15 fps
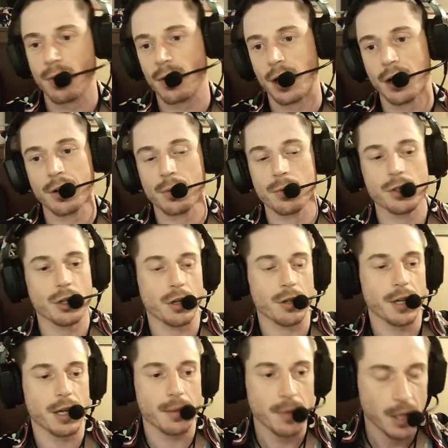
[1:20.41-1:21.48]
I don't know what you call
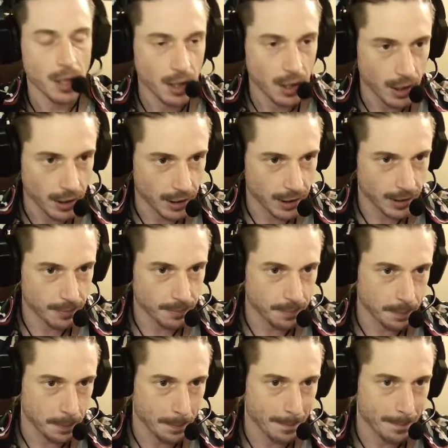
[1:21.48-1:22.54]
that.
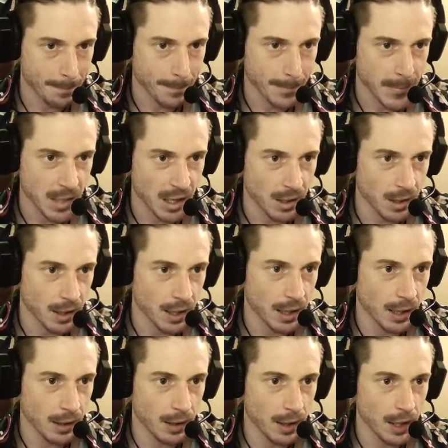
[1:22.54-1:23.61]

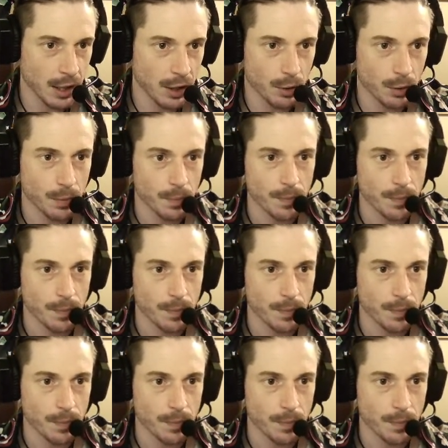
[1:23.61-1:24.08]
Anywho,